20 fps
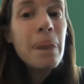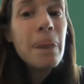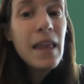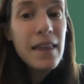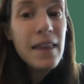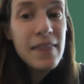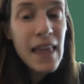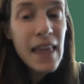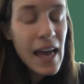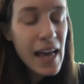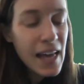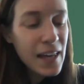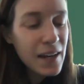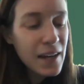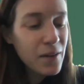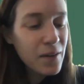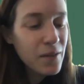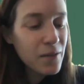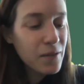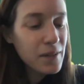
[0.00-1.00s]

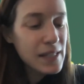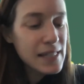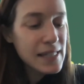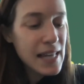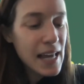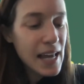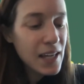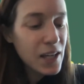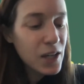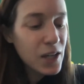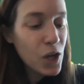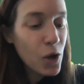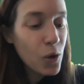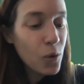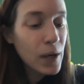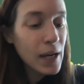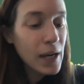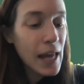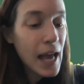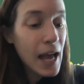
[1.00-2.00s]
then we say, you know,
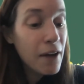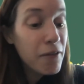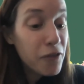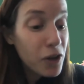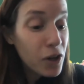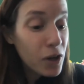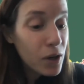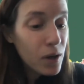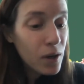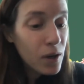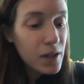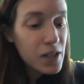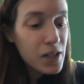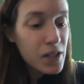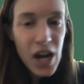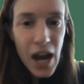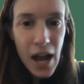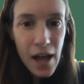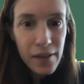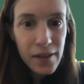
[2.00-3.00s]
whenever
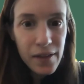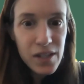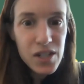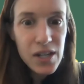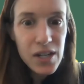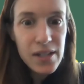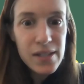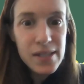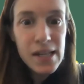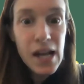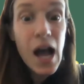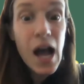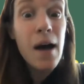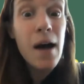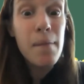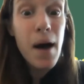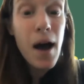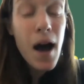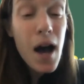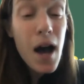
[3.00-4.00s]
challenges
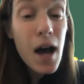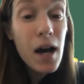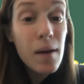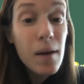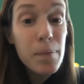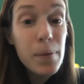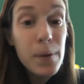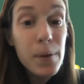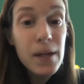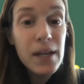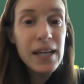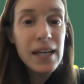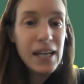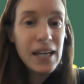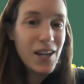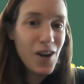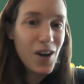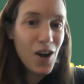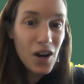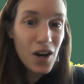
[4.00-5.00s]
come up
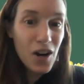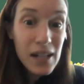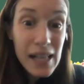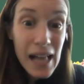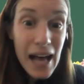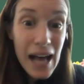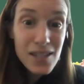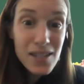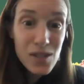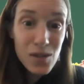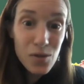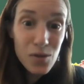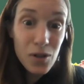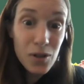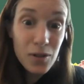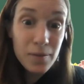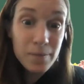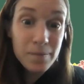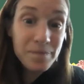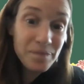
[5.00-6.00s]
in our
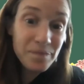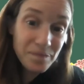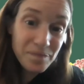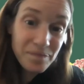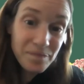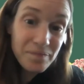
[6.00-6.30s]
classroom,